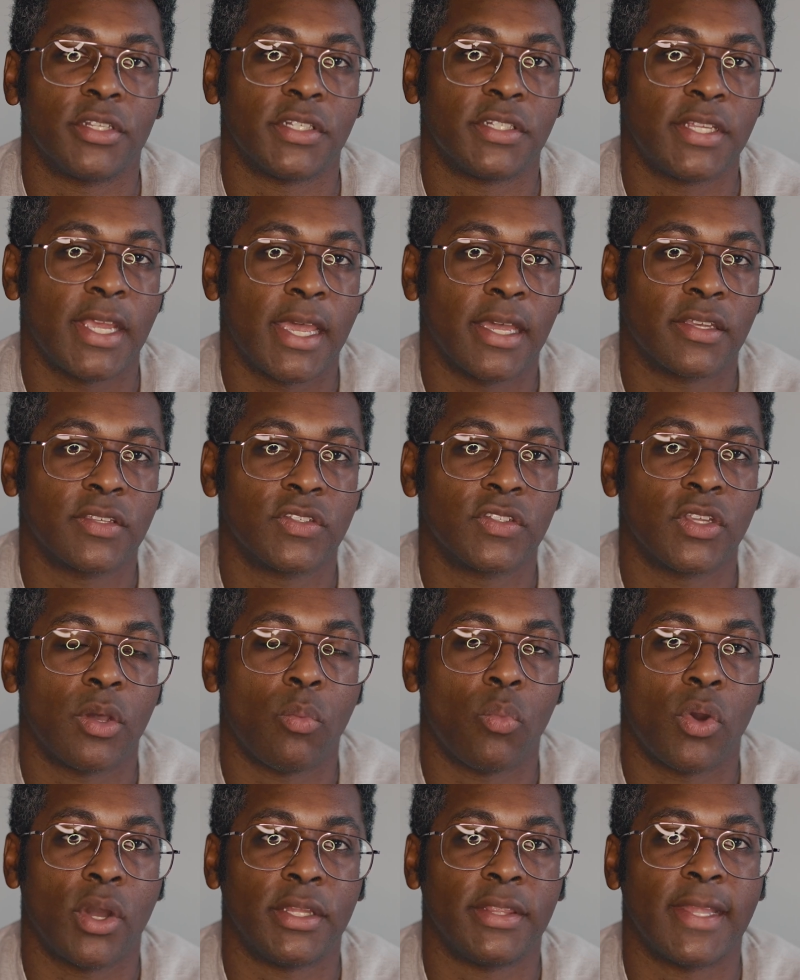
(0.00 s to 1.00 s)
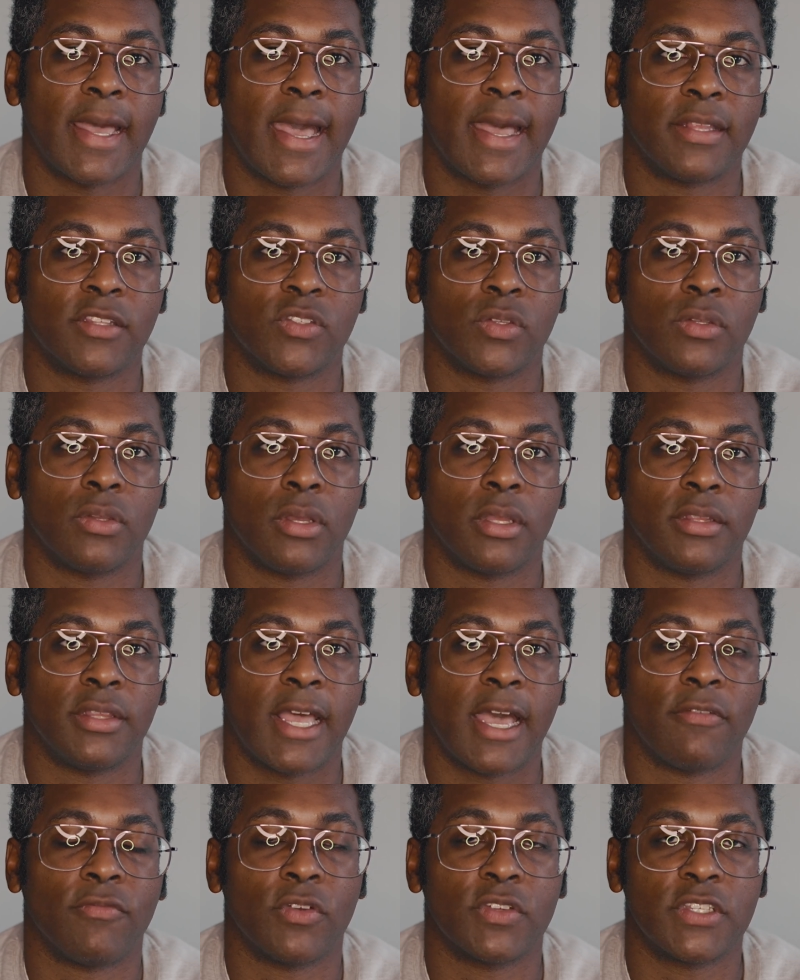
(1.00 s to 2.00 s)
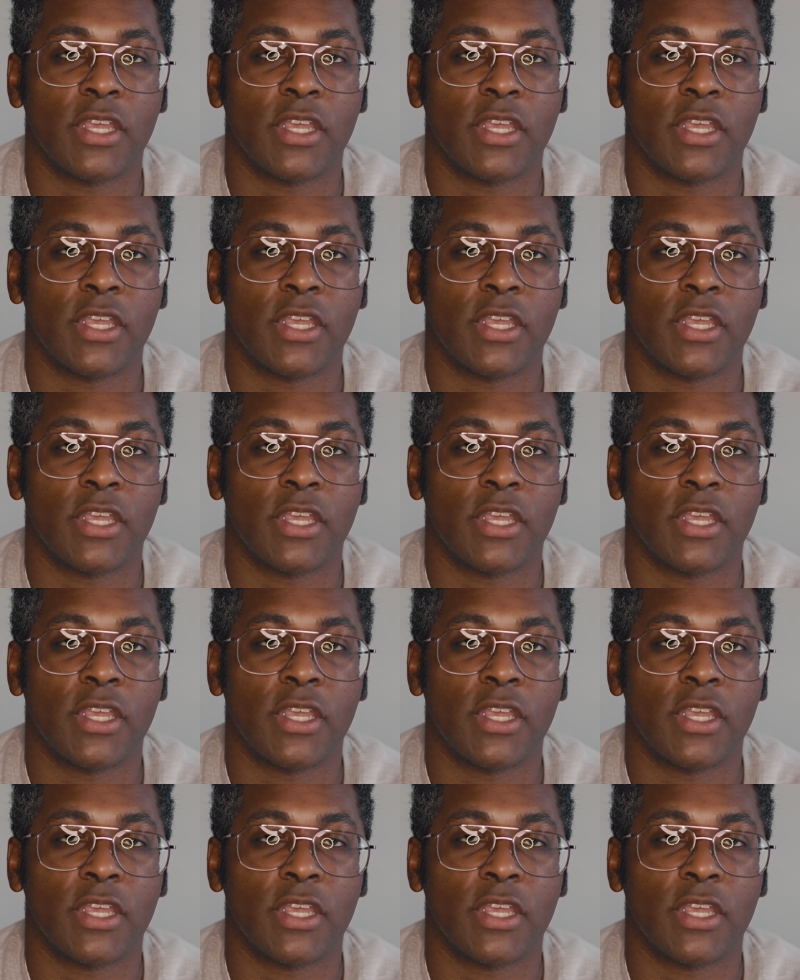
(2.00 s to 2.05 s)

detects someone that, for